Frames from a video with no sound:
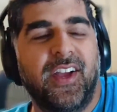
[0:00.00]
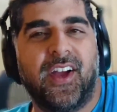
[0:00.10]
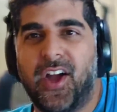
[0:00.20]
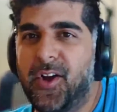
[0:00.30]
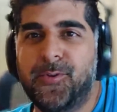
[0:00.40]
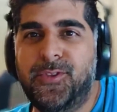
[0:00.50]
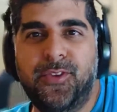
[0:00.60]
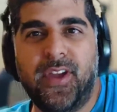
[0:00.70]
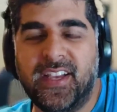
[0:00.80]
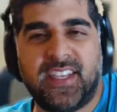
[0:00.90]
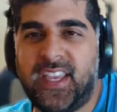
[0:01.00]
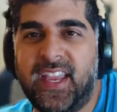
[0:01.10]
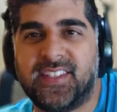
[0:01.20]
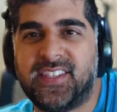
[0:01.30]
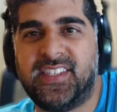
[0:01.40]
"Oh, you guys
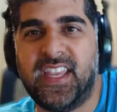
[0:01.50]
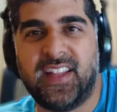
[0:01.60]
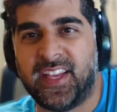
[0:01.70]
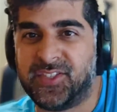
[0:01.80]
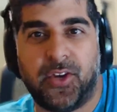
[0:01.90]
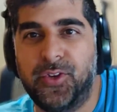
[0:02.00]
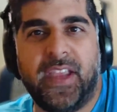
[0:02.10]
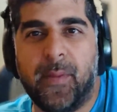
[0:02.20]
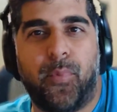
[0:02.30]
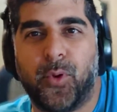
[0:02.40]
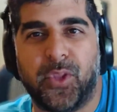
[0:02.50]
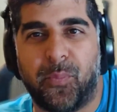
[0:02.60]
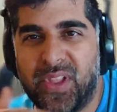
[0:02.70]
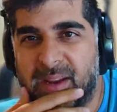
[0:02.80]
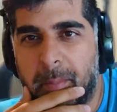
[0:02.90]
can't sit. Like, sorry, you can't board the
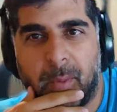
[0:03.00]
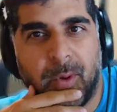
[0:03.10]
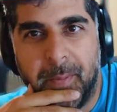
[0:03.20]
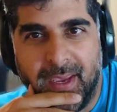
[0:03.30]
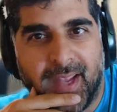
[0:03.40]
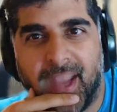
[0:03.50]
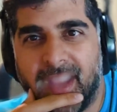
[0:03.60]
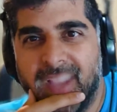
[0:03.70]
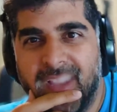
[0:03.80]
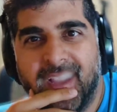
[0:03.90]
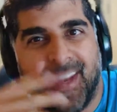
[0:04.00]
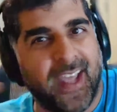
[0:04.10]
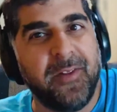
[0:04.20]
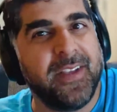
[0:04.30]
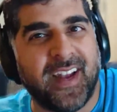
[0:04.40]
plane." I'm like, "What do you mean? Like,
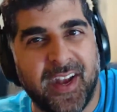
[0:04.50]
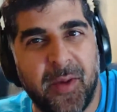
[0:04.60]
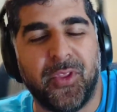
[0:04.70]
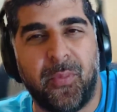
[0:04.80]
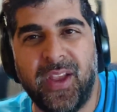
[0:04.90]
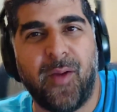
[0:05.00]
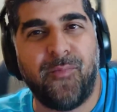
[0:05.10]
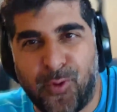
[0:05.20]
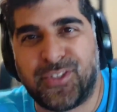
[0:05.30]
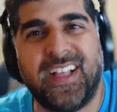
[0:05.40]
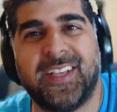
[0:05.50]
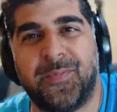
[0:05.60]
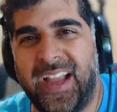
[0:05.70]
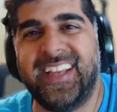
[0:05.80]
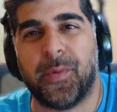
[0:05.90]
not only can I not board the plane, I'm first class,
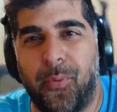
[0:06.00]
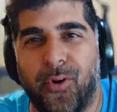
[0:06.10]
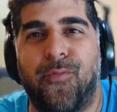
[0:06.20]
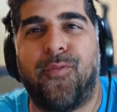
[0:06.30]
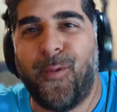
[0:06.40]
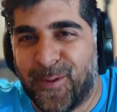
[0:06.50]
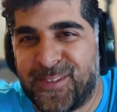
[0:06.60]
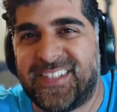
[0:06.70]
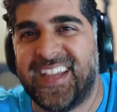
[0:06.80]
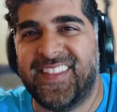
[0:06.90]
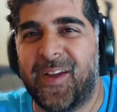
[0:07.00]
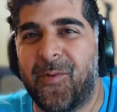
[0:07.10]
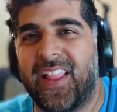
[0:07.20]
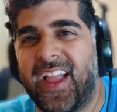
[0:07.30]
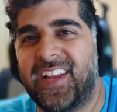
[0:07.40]
but I get to board first. And they
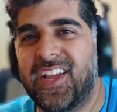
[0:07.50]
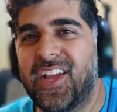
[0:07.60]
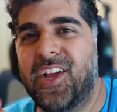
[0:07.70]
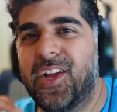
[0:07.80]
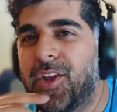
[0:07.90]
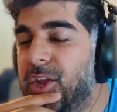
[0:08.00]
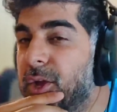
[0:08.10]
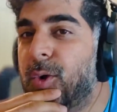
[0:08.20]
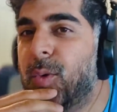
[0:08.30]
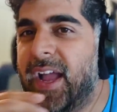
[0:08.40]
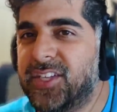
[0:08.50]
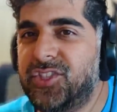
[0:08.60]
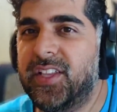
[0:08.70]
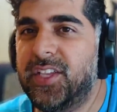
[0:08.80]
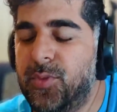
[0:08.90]
were like, no,
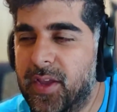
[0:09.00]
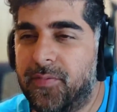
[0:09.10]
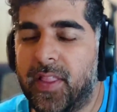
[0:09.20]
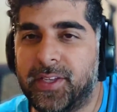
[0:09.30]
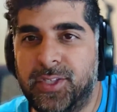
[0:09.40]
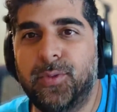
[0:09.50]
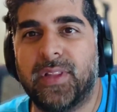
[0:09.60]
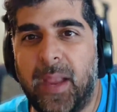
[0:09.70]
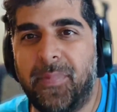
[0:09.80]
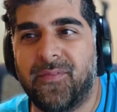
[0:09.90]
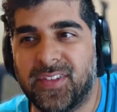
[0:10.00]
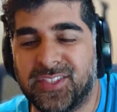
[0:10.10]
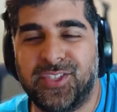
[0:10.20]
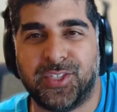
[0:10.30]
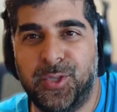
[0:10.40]
actually, you have like two lap infants
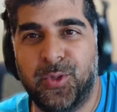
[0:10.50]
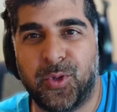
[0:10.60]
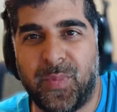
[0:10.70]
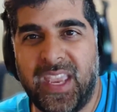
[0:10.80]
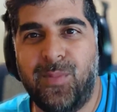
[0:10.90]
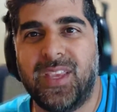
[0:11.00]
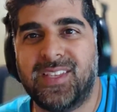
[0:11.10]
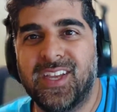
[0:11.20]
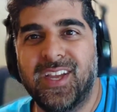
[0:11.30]
because you got two little babies.